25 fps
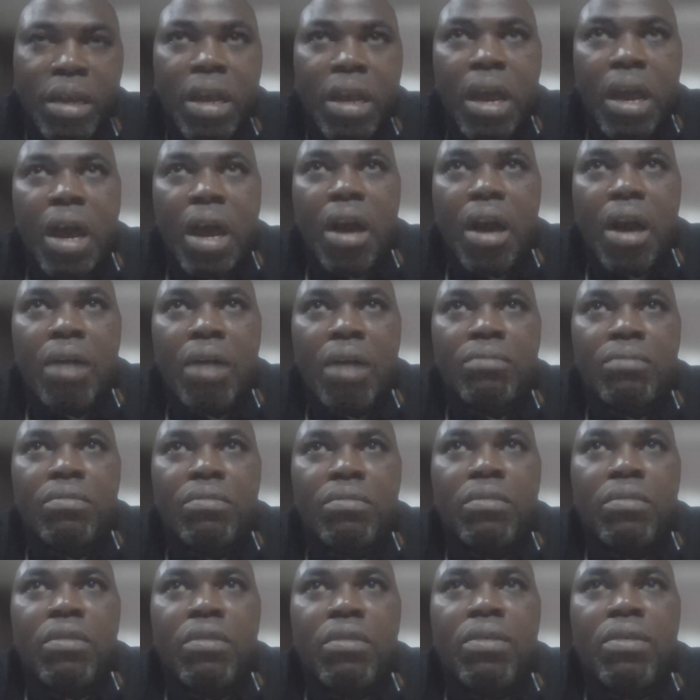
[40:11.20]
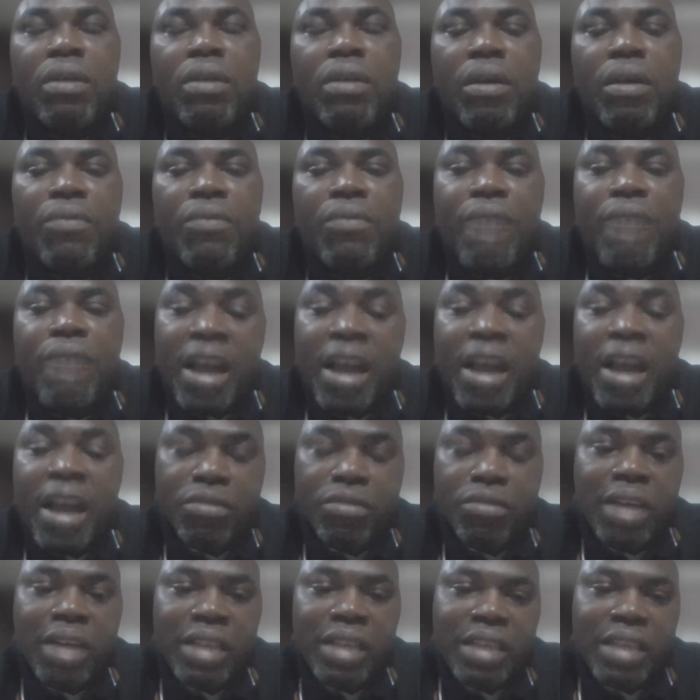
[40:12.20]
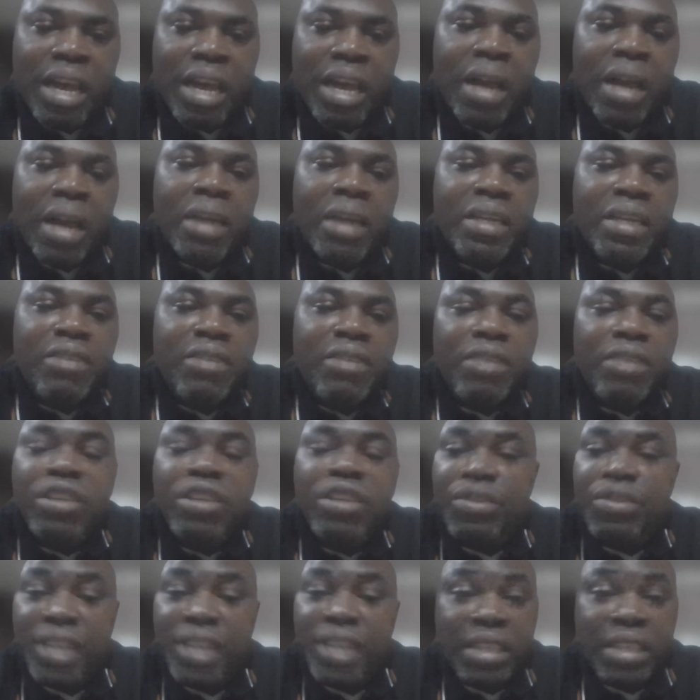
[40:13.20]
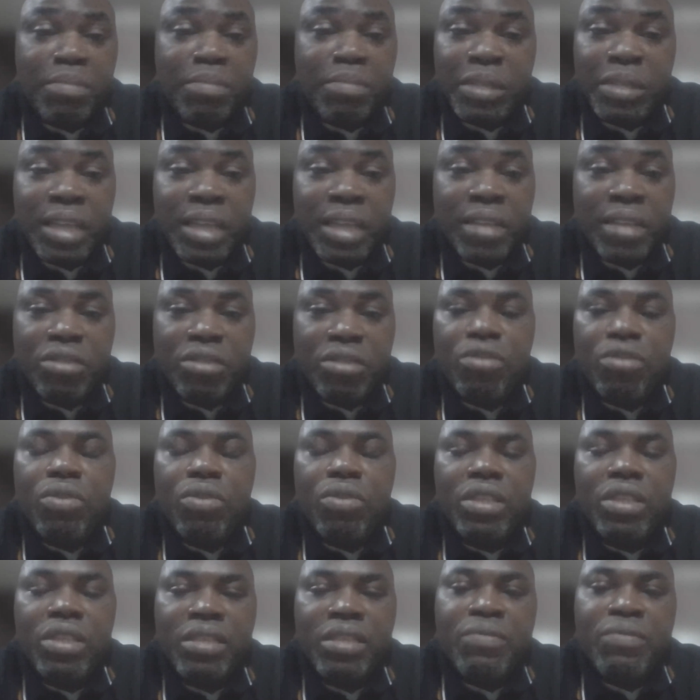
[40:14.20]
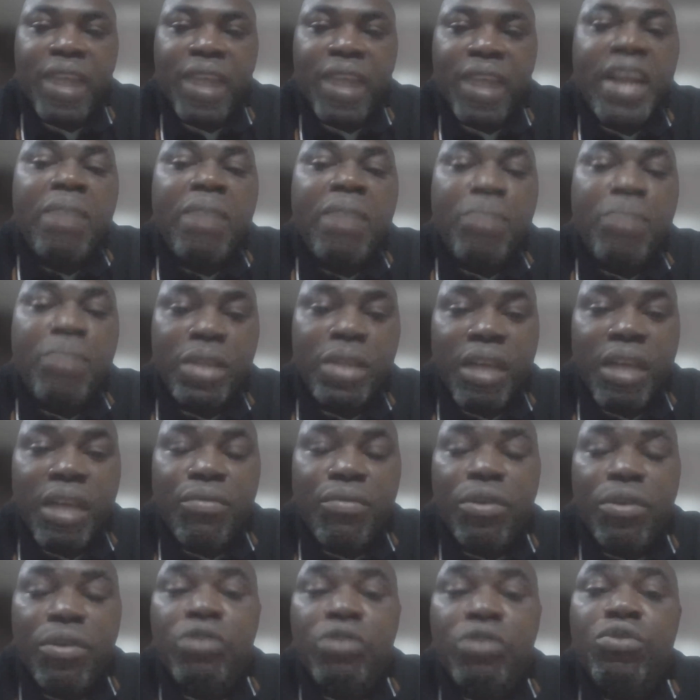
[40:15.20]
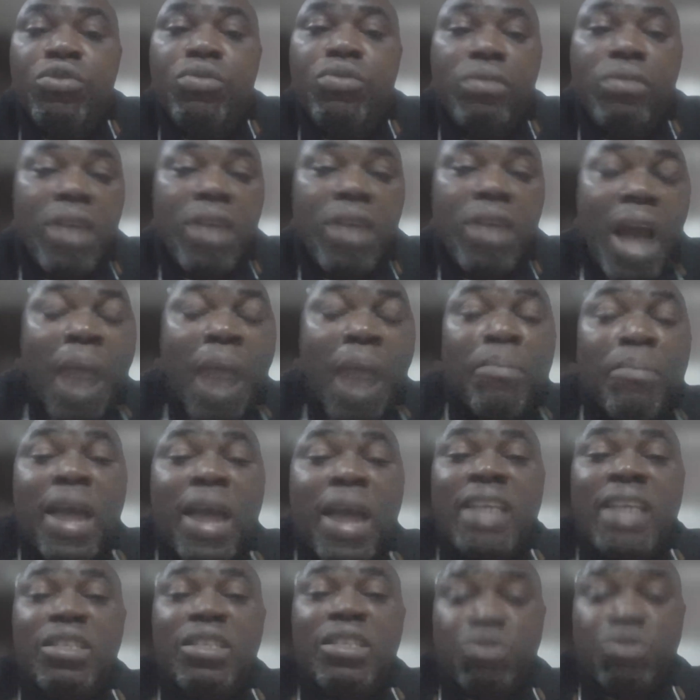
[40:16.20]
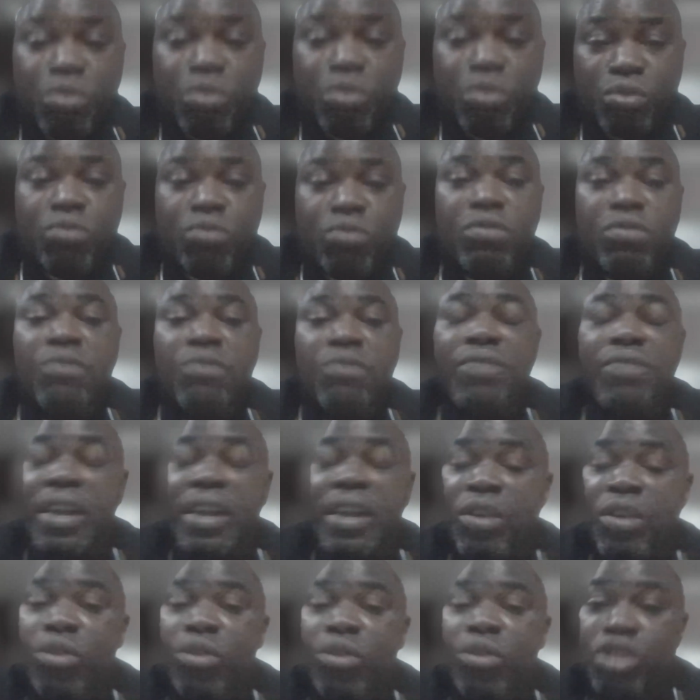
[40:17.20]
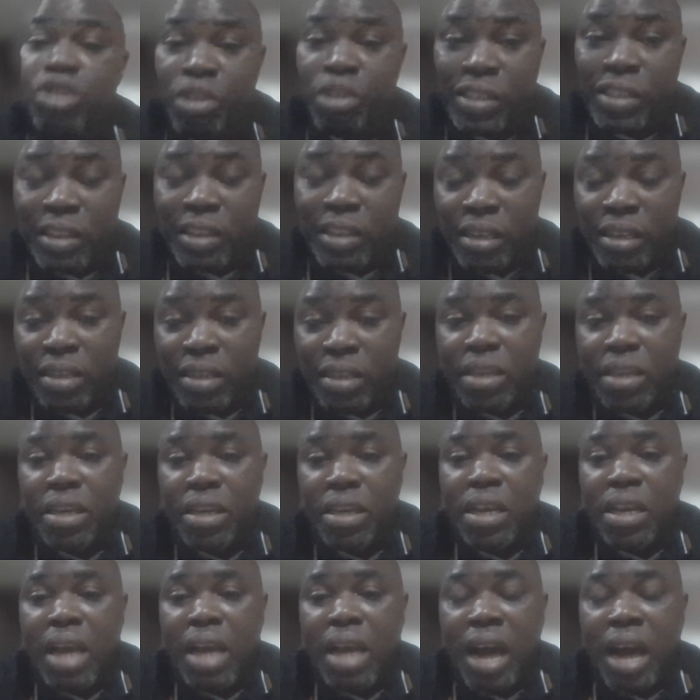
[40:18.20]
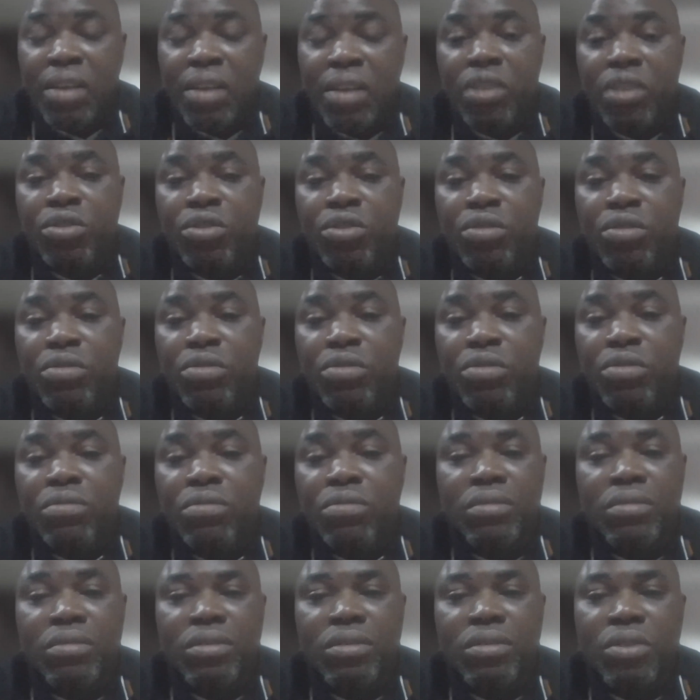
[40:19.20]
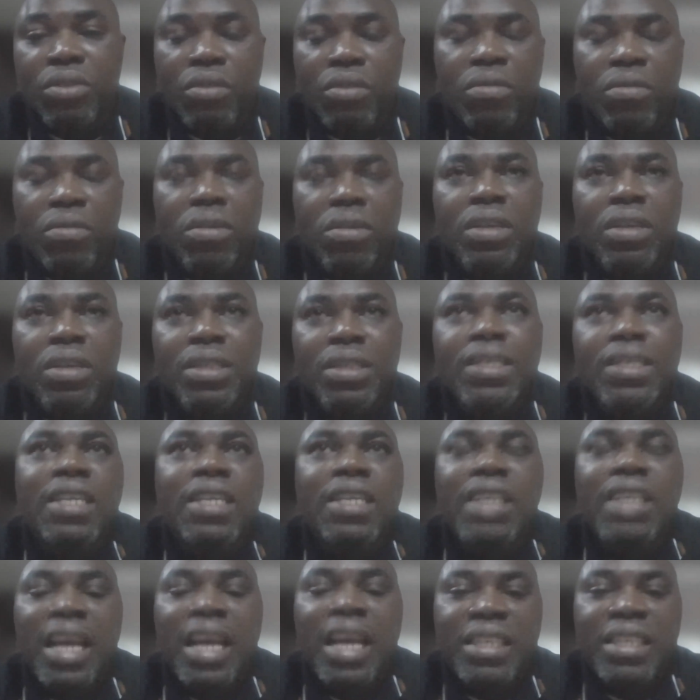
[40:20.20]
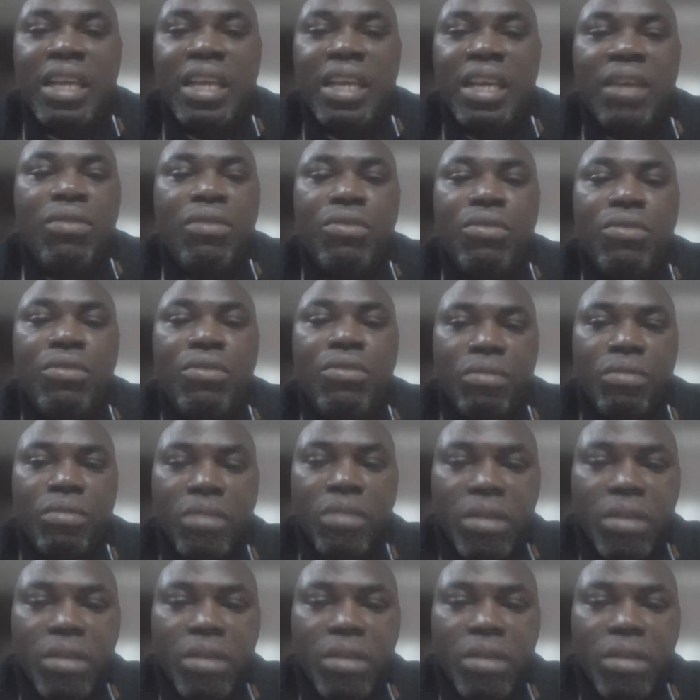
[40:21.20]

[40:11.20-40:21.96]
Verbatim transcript: uh, um, uh, value that are in the range of 30%. So it's very important for us to apply this tool very cautiously and not to, you know, think that, uh, oh,